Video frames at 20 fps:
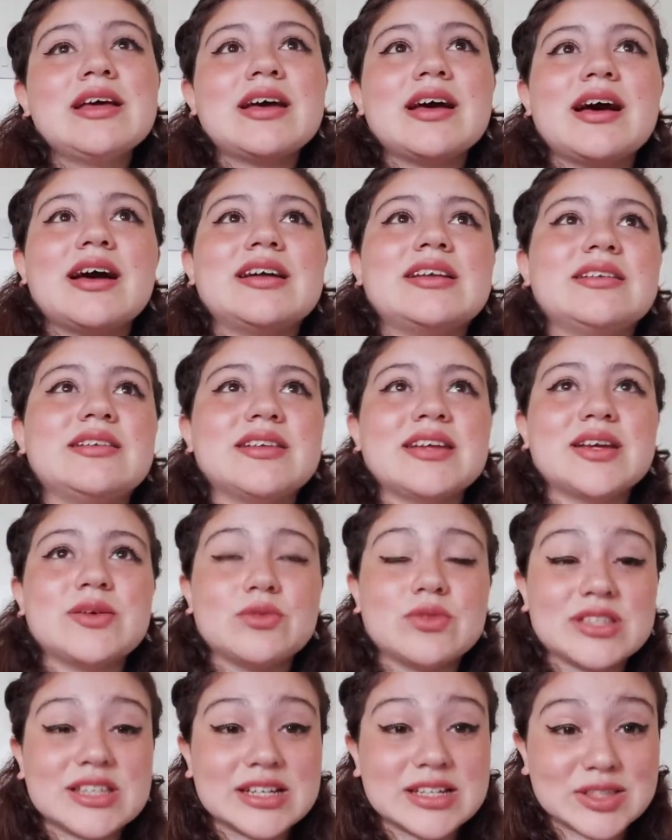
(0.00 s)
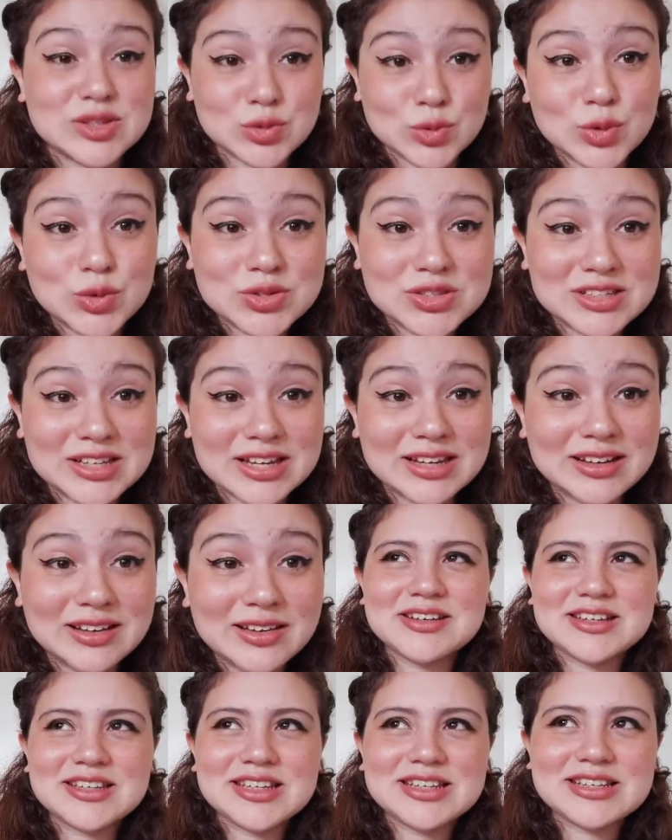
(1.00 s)
and it was exhausting. And I
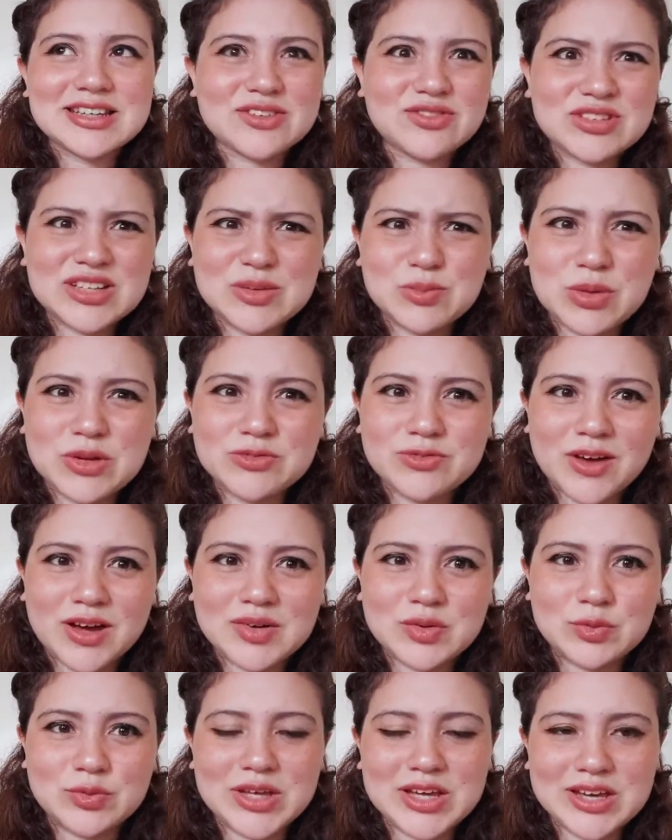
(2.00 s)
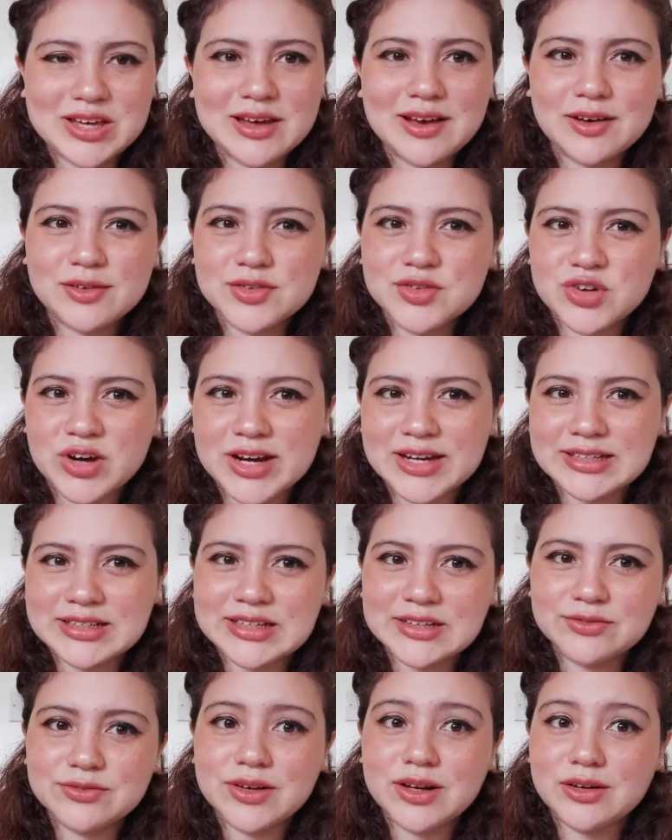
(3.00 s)
think definitely in my final year I'll try and
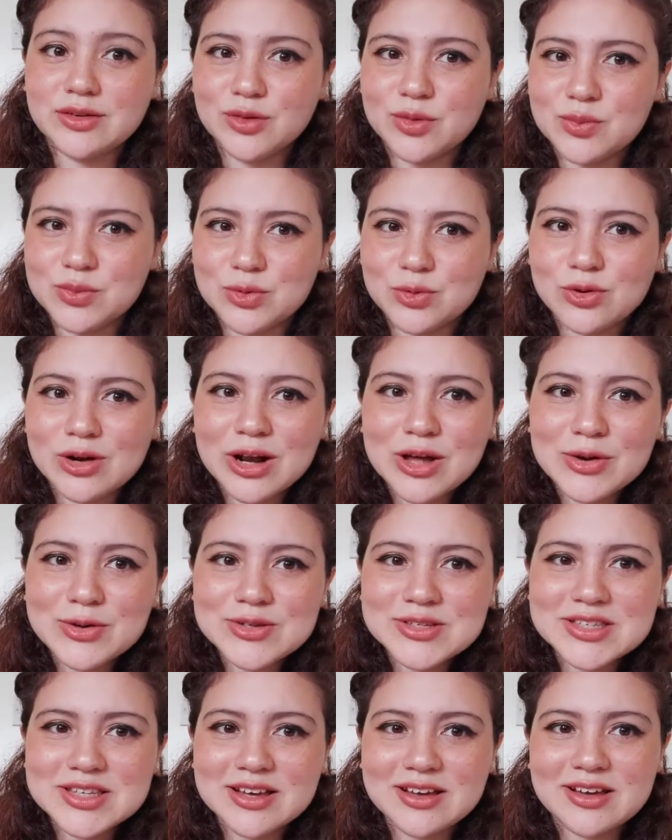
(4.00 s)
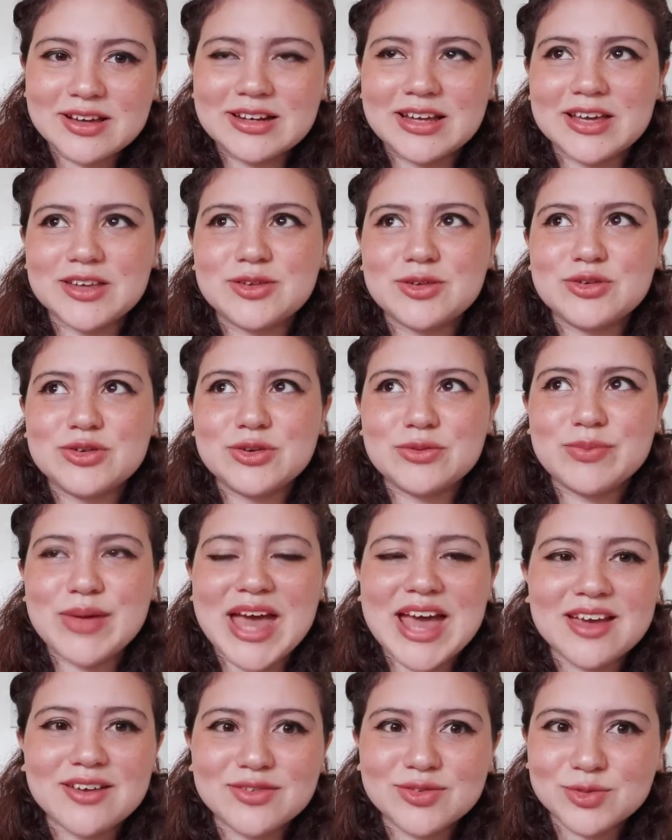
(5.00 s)
live a lot more closer, like you do
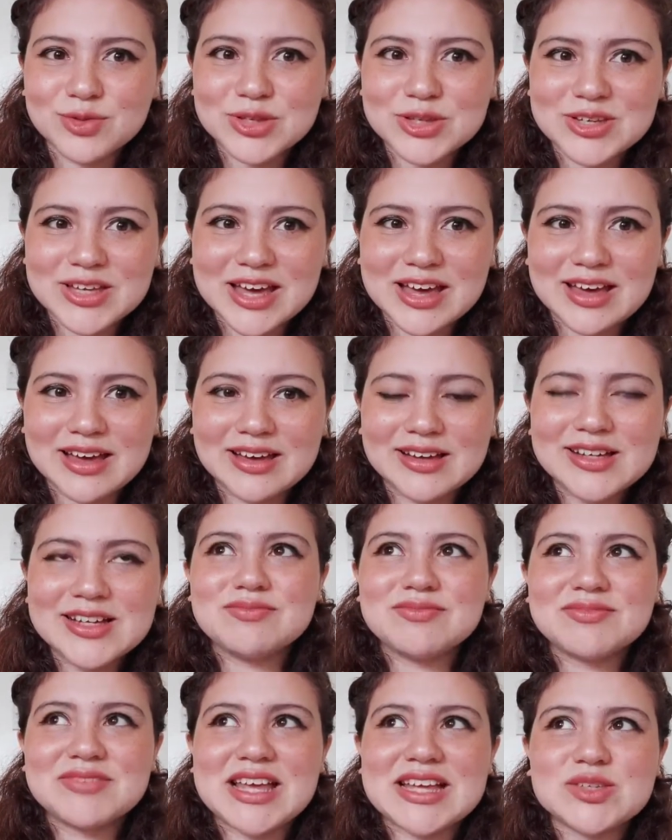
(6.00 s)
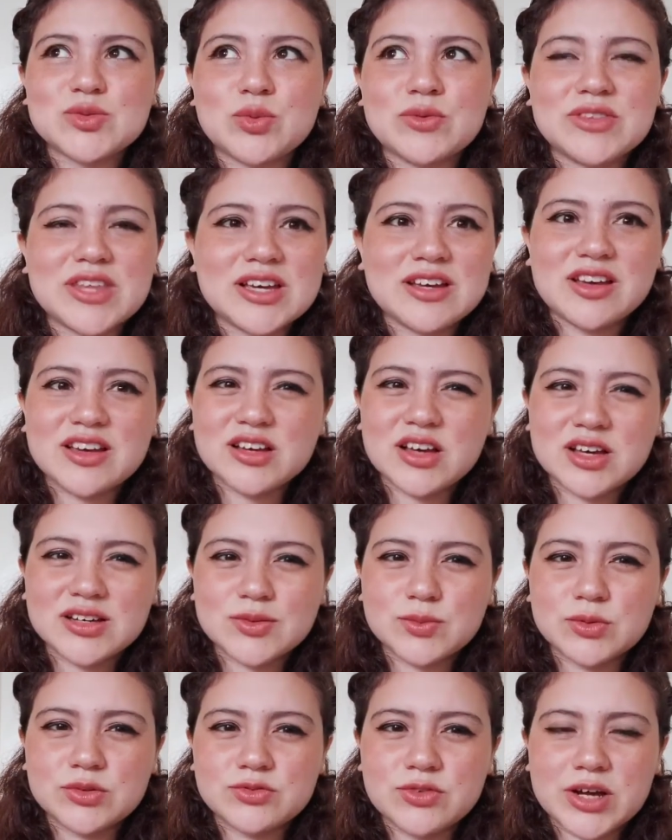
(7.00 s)
pay for what you get. That's one thing I kind of
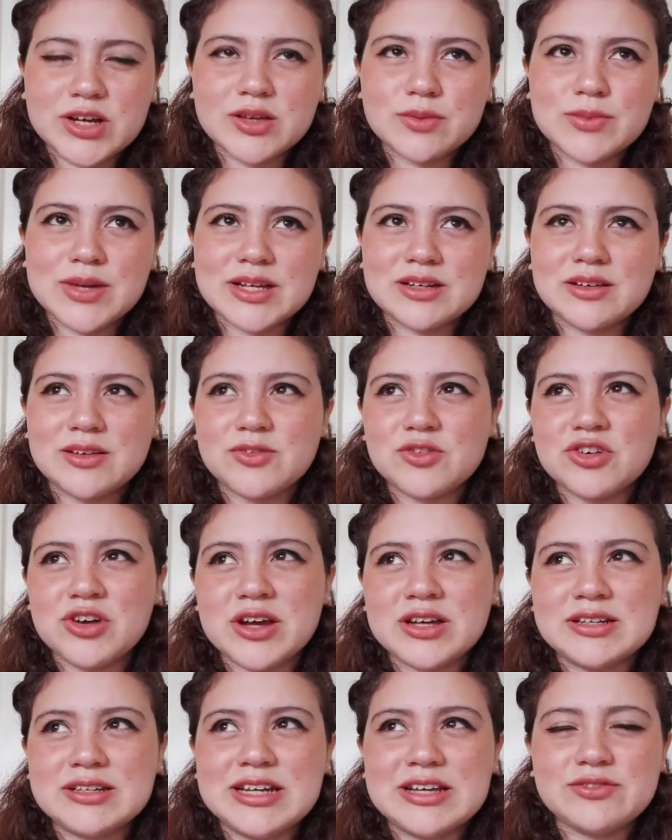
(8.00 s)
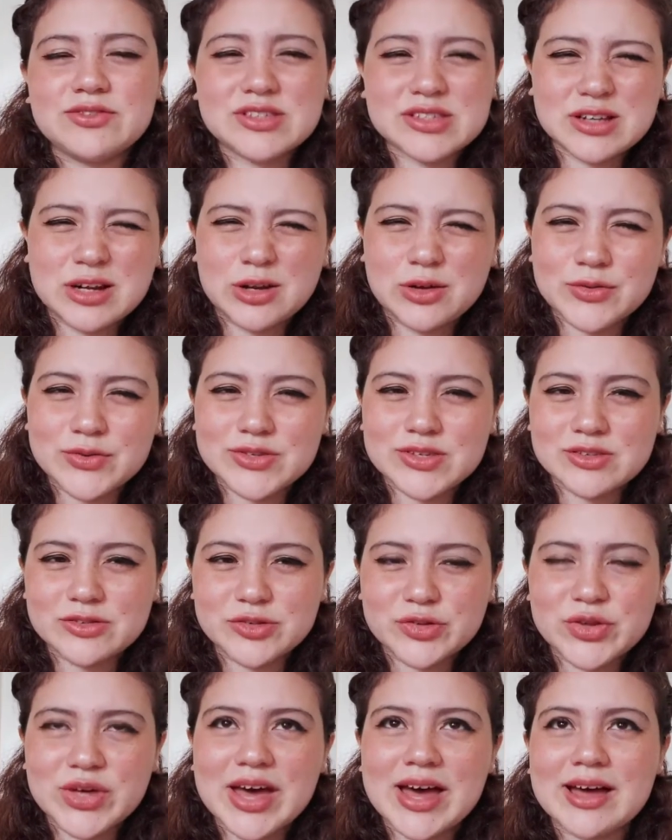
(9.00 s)
would recommend, like try and live as close as you
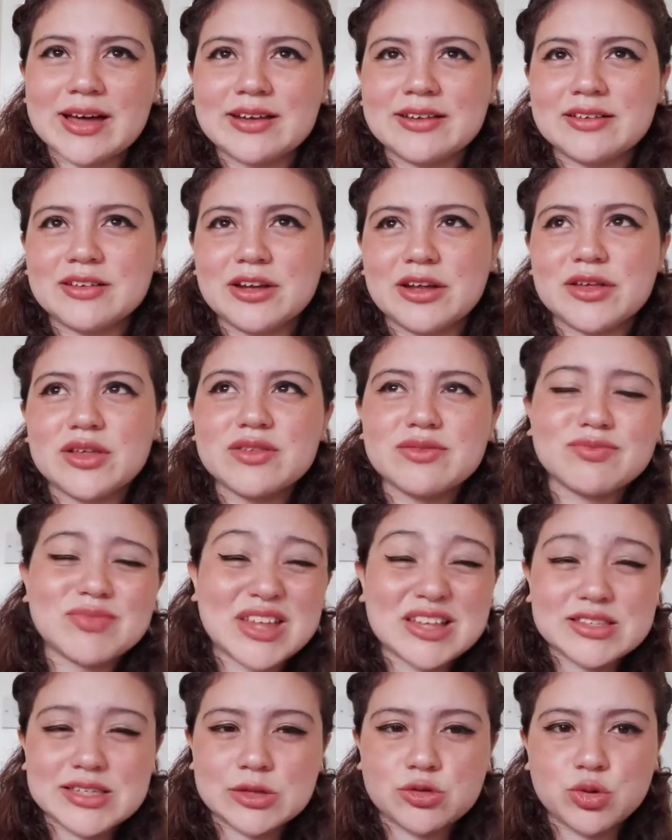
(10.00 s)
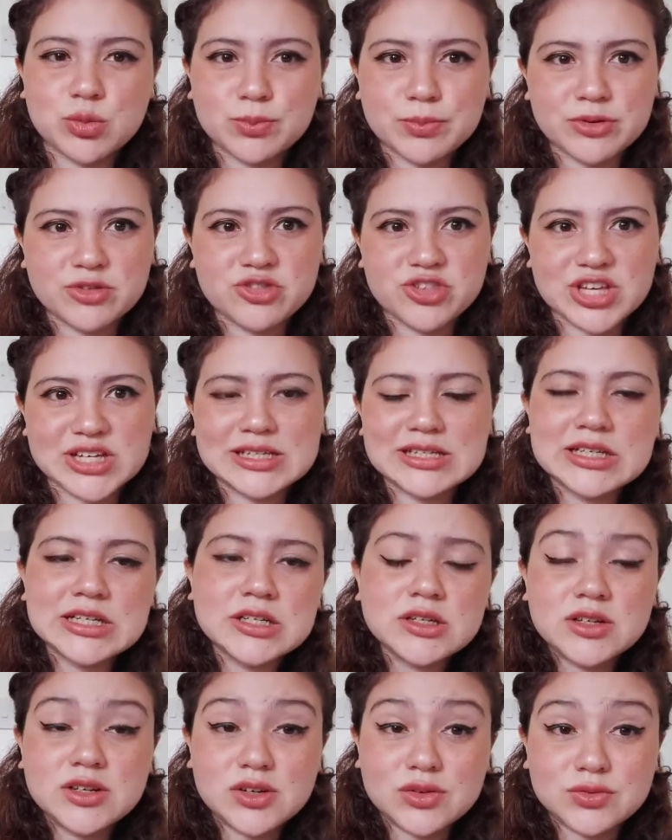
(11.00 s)
can, like that's in your budget,
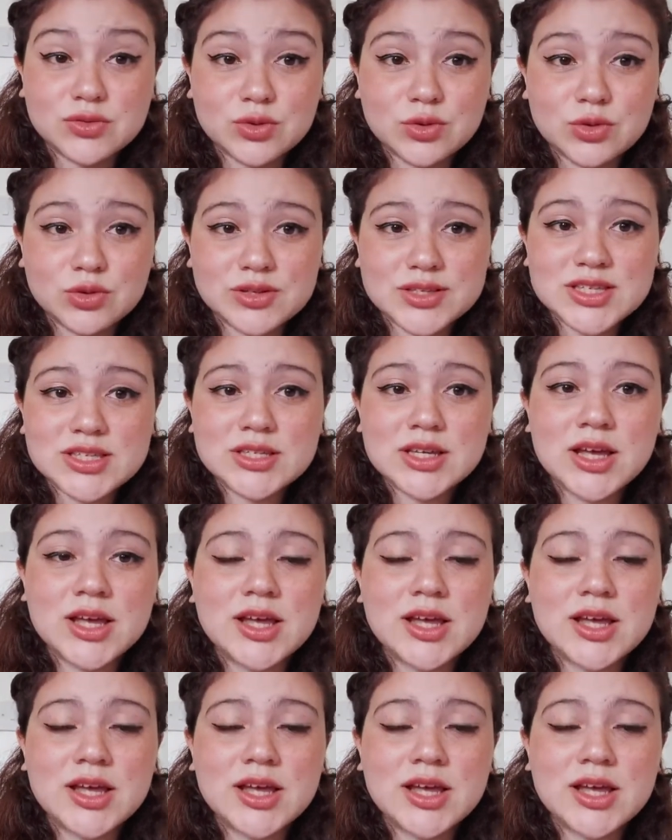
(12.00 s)
of course,